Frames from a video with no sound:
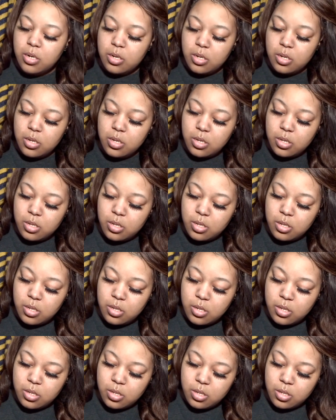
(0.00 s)

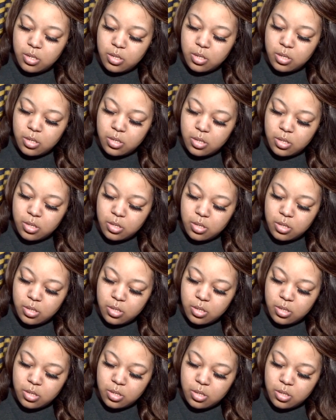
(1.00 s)

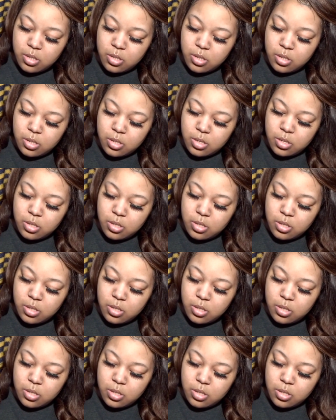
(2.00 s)
Nothing is said.